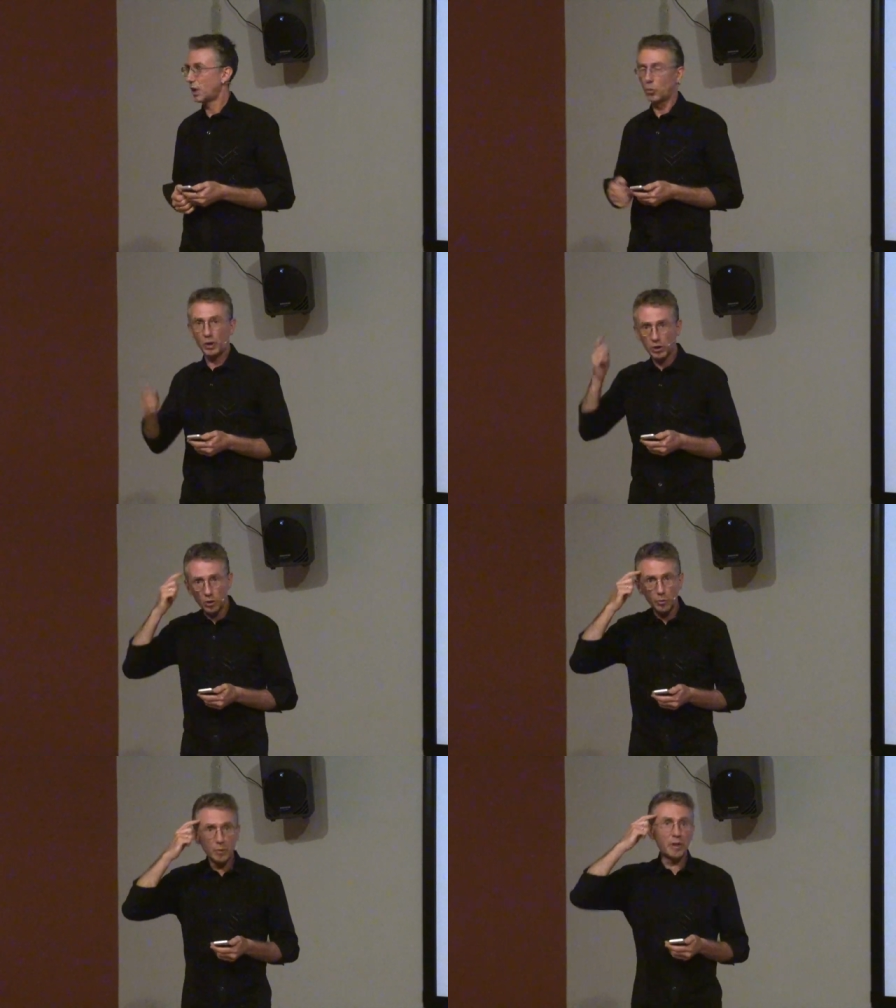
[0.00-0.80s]

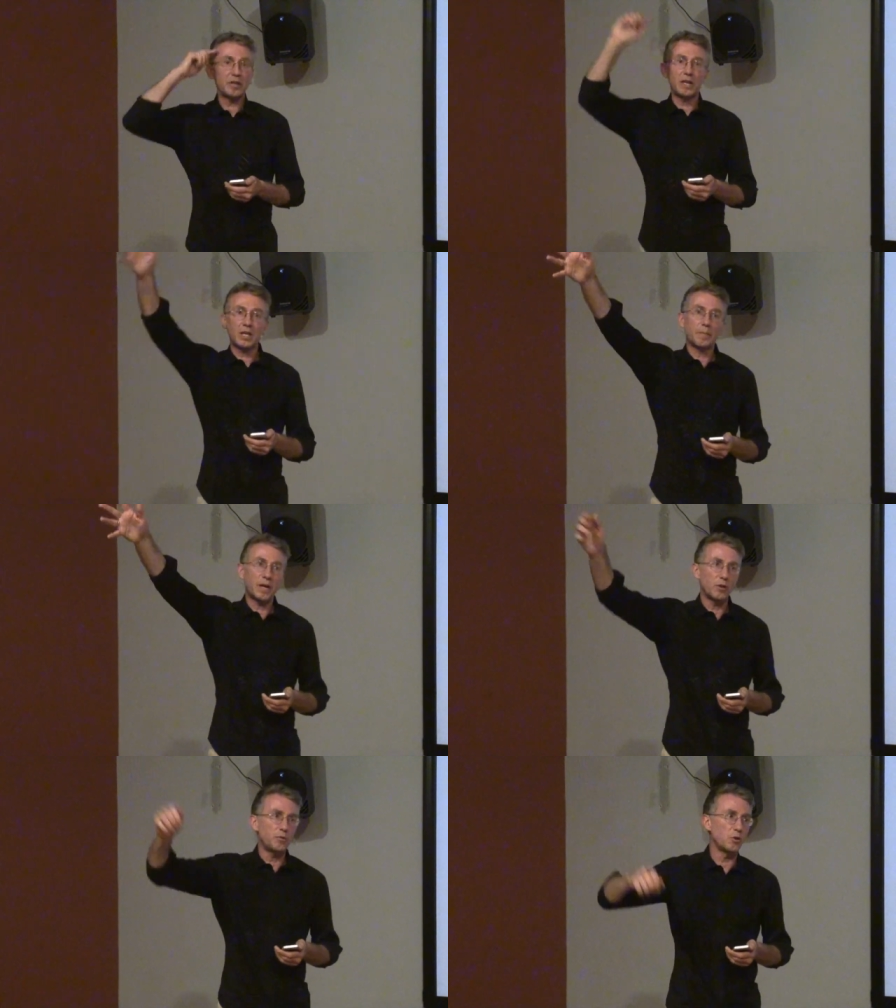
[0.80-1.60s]
Whether we may think
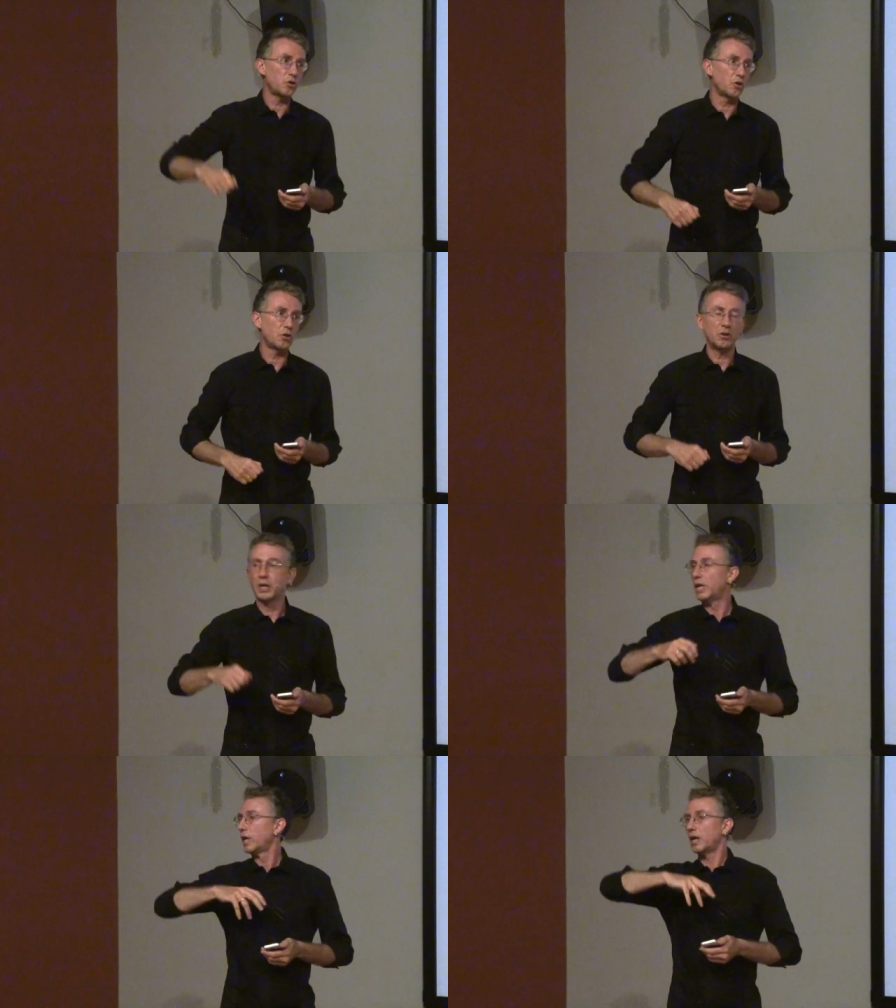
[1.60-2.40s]
about the future
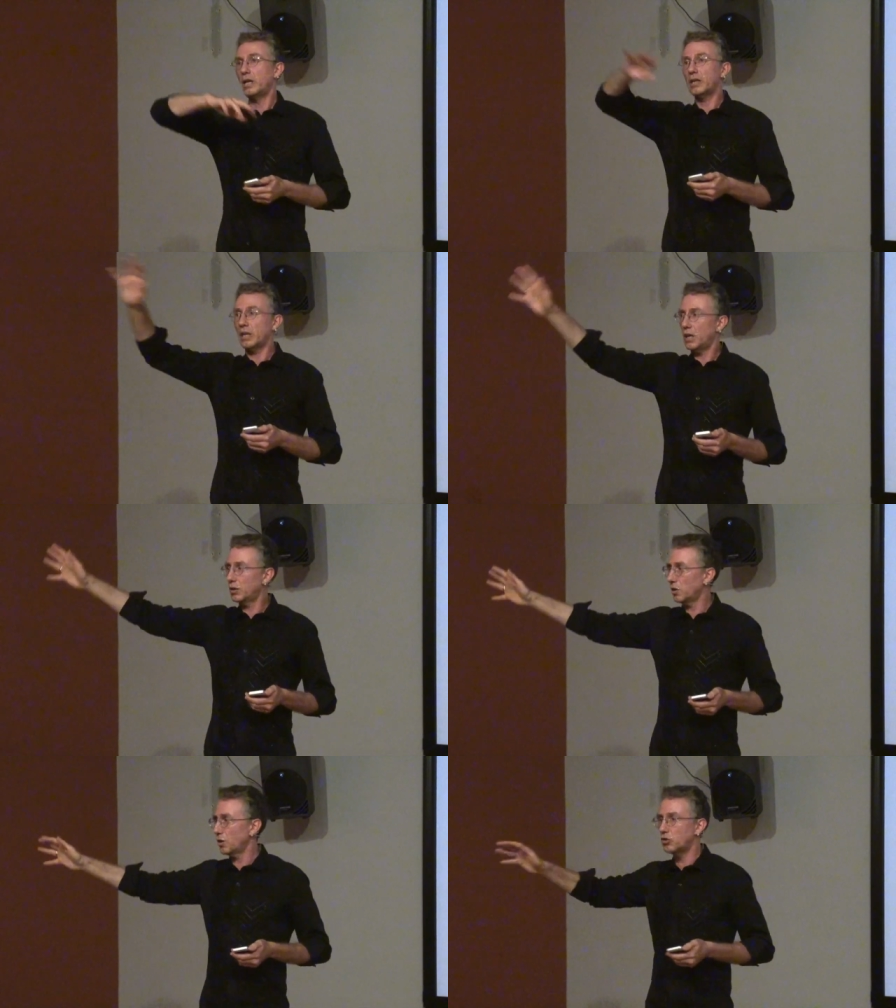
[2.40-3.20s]
and,
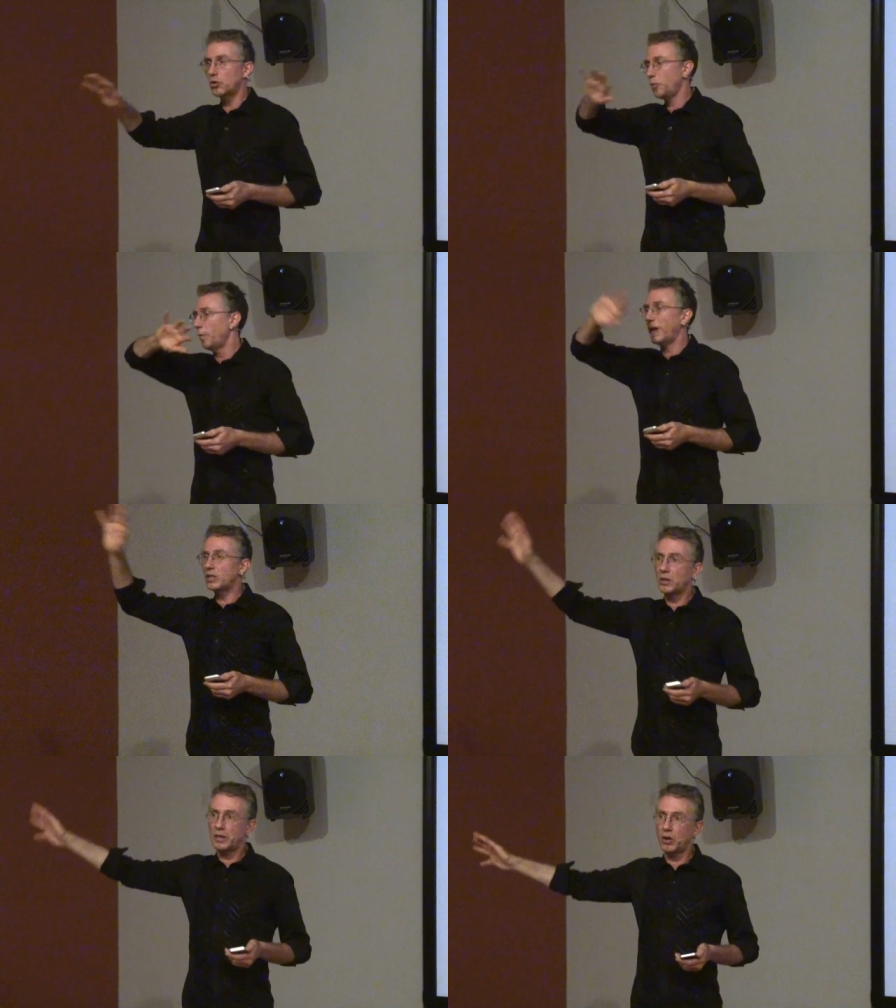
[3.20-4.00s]
and uh,
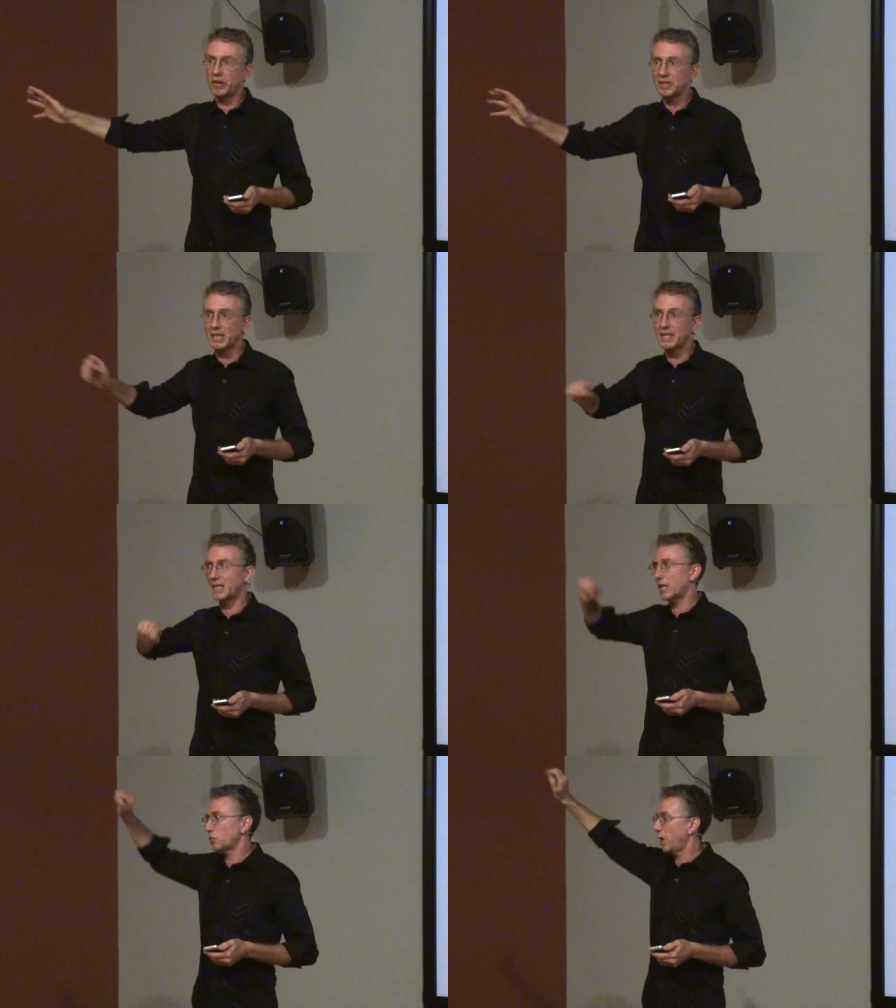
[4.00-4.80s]
and all these
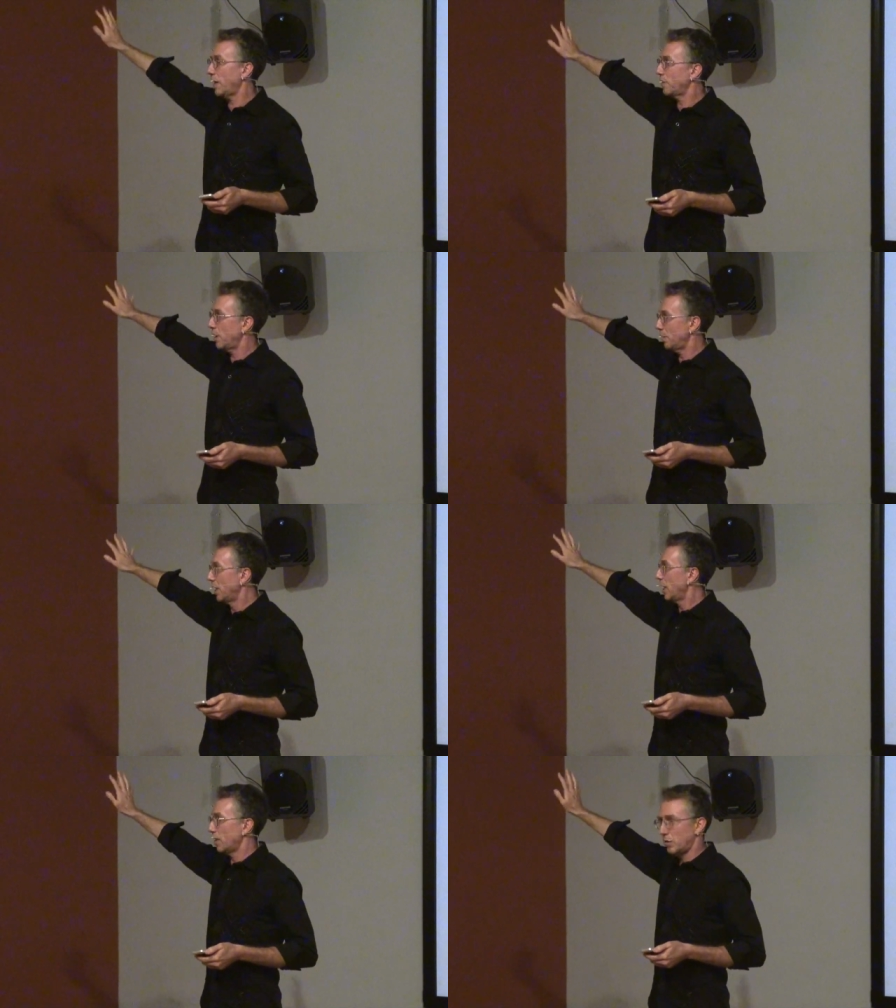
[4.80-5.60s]
things, yes, we have them
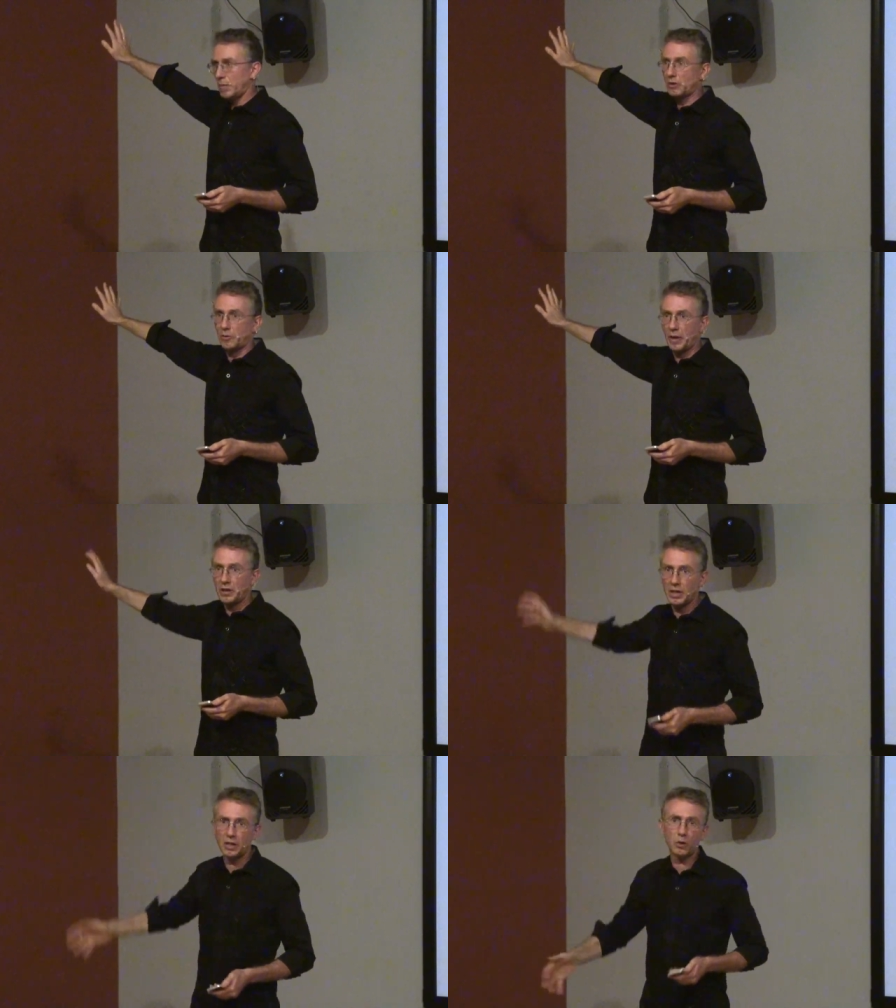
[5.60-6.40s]
in the
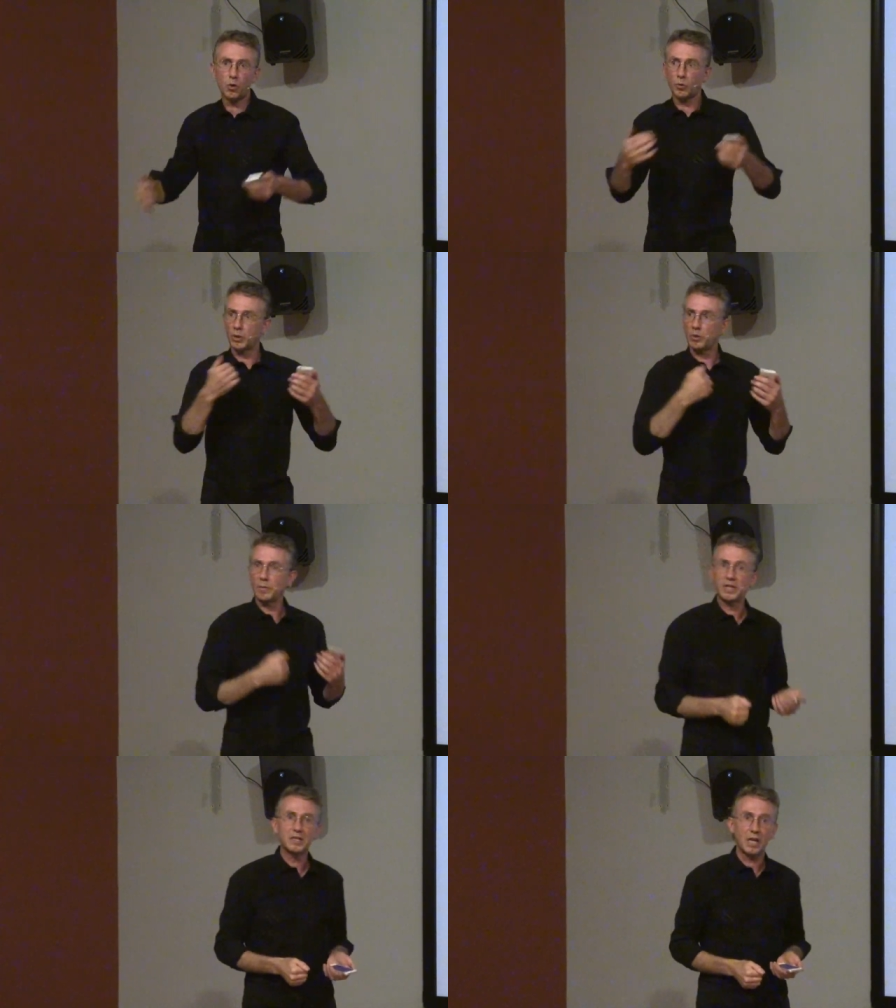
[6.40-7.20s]
matrimandir or when we
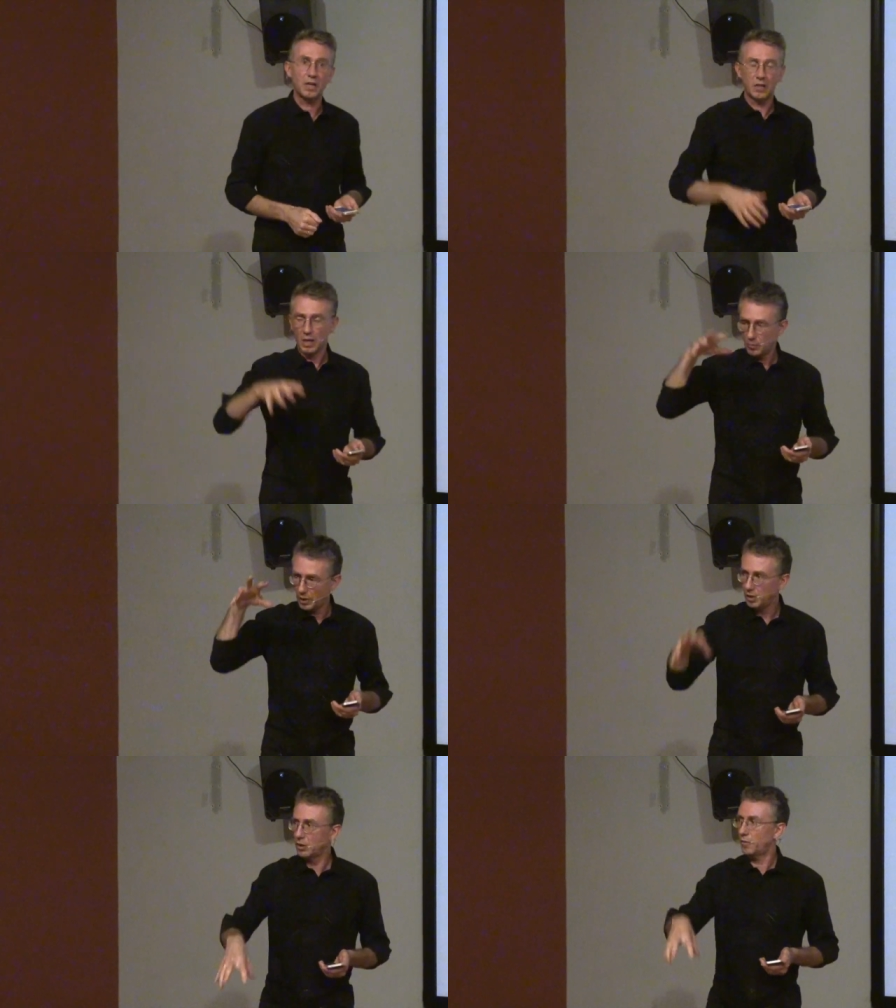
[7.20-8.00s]
meditate,
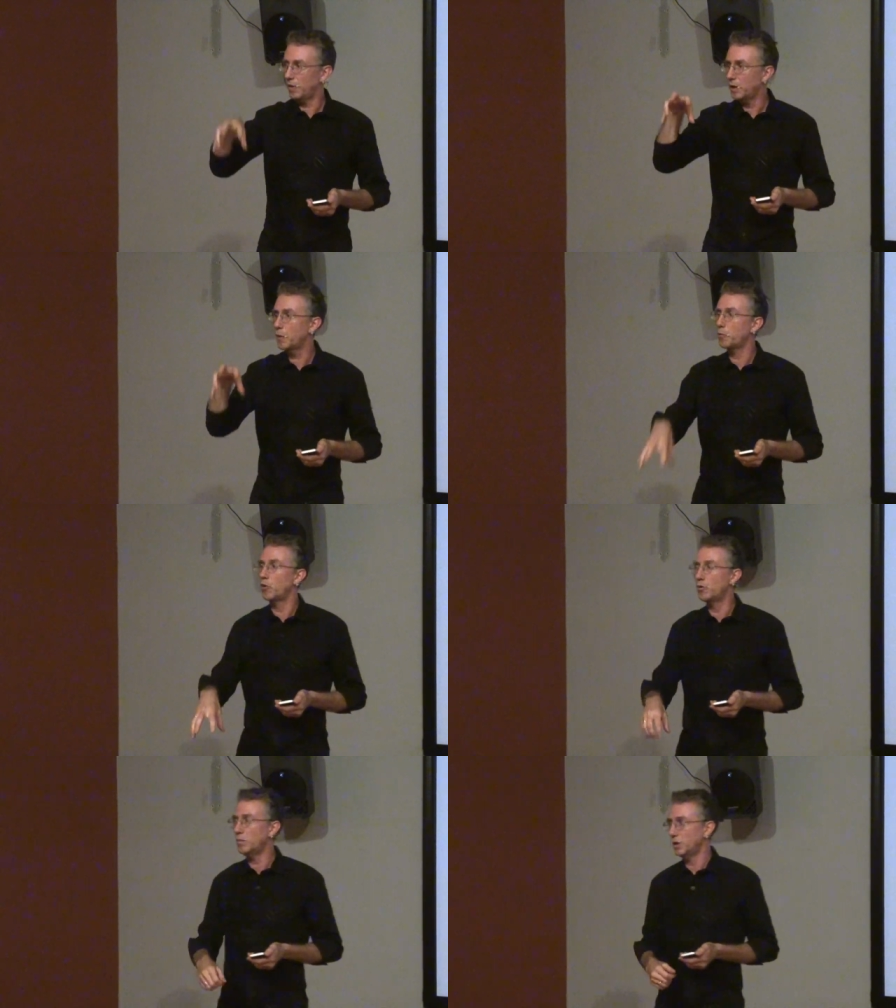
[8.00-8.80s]
but in the very
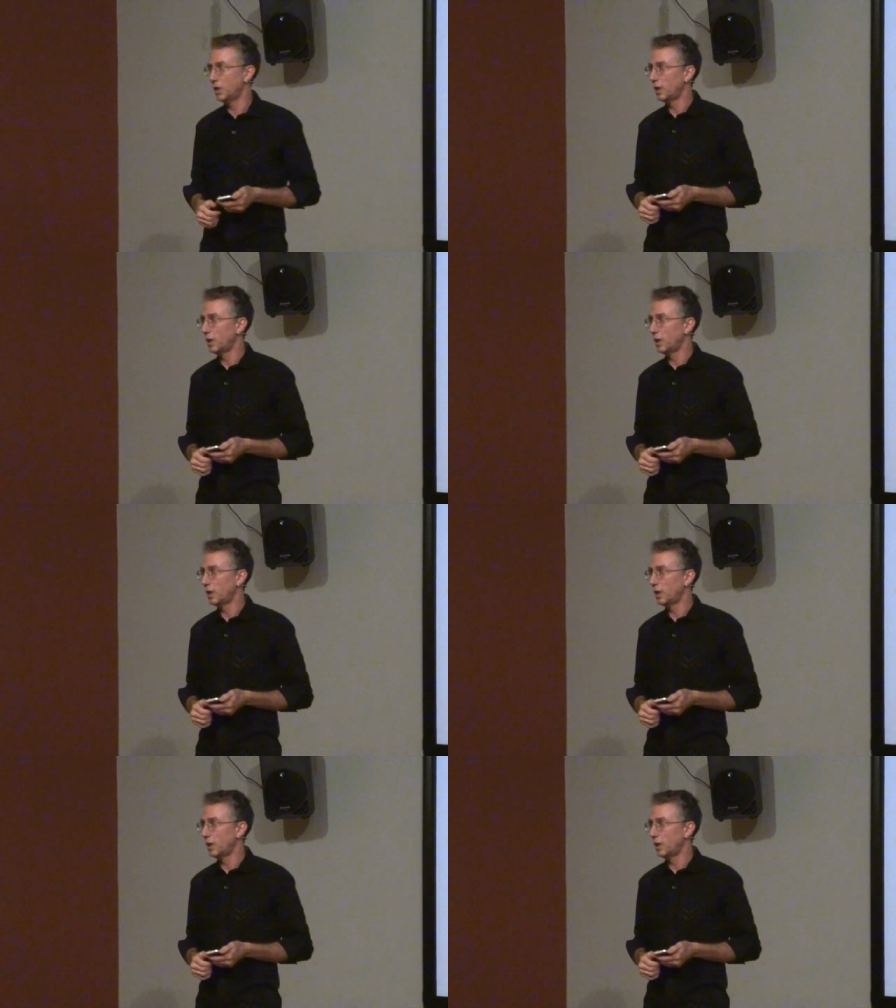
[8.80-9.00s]
room,